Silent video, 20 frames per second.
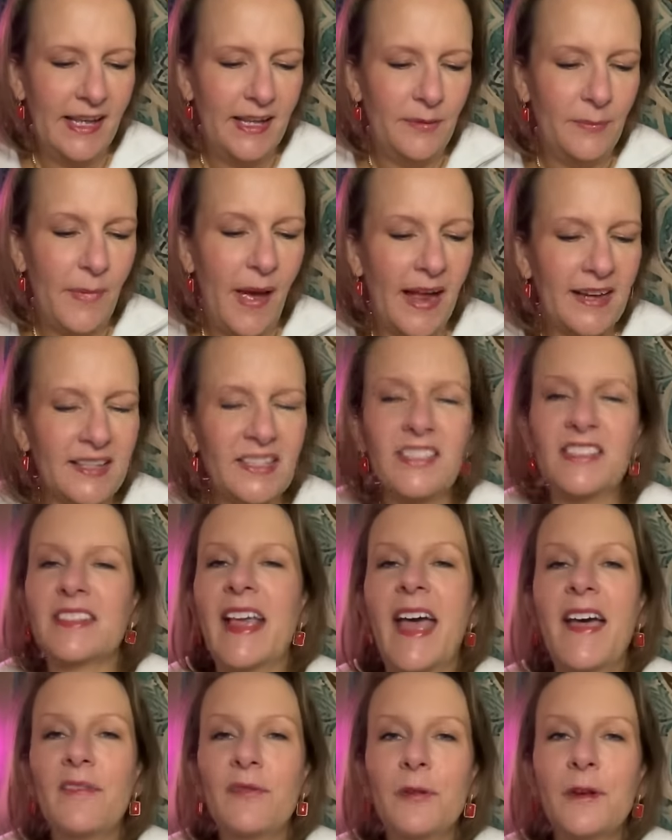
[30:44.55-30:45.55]
It matches
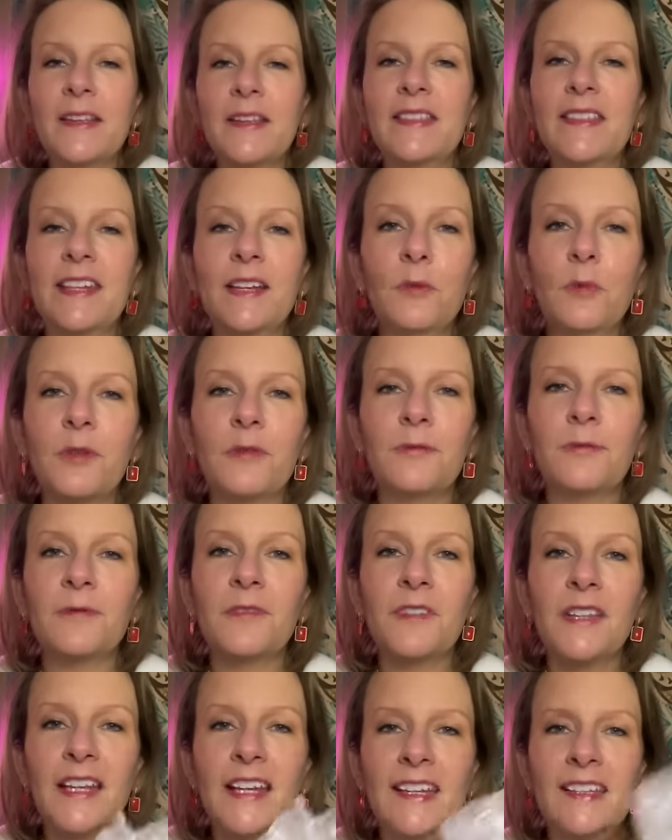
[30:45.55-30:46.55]
everything with
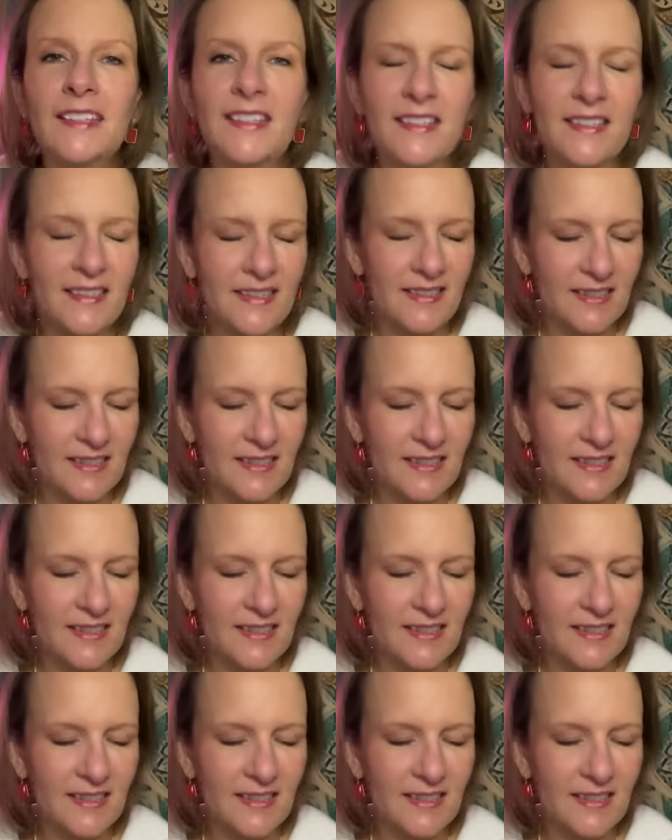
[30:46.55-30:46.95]
fleece.